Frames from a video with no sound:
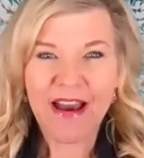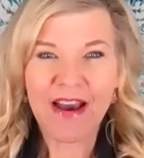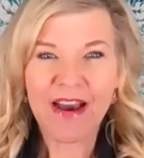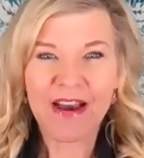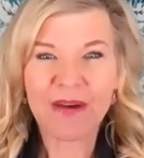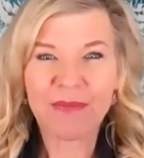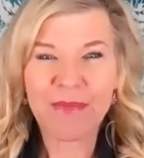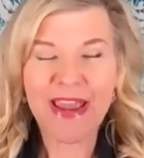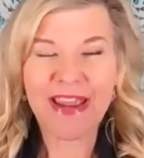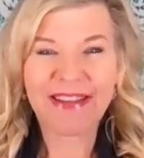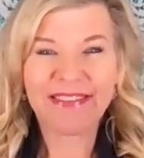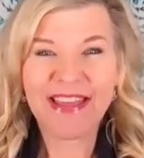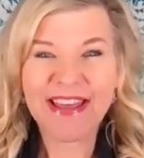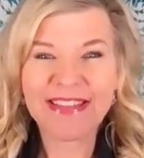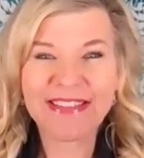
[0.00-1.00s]

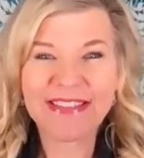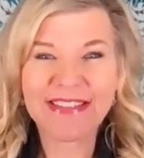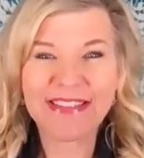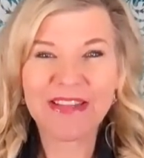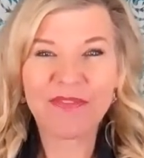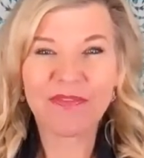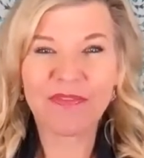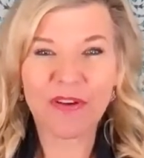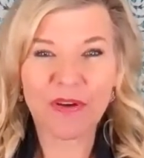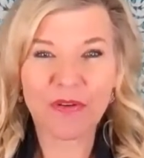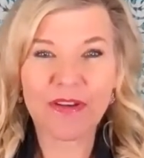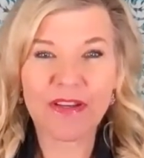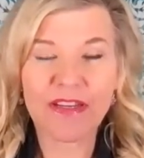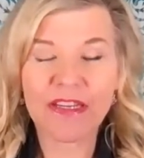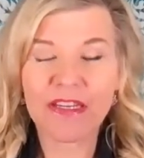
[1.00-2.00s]
And that's
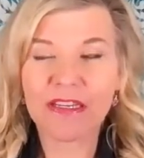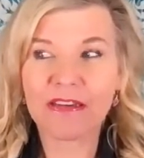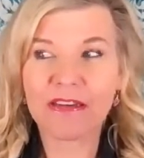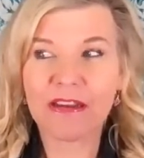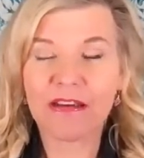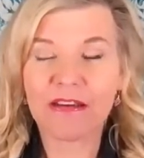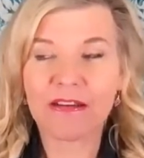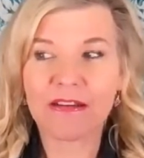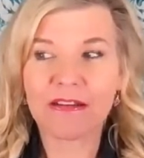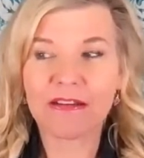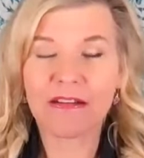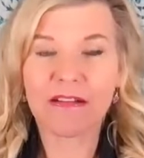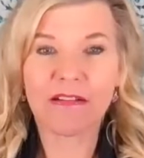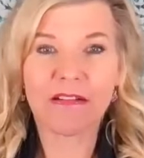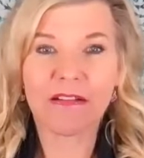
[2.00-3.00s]
very
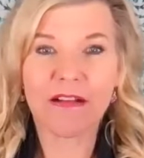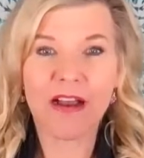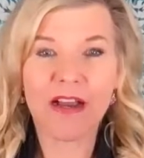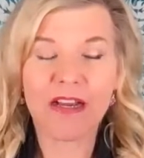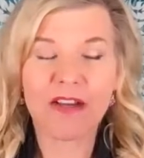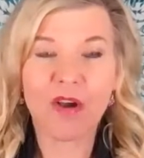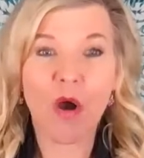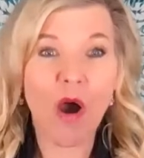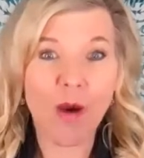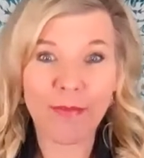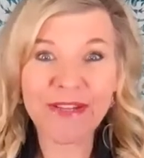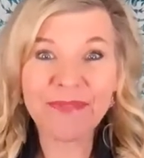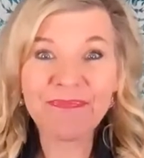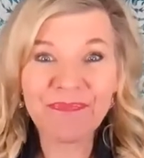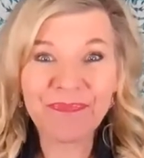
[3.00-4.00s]

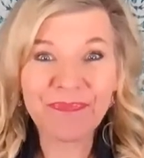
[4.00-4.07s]
common.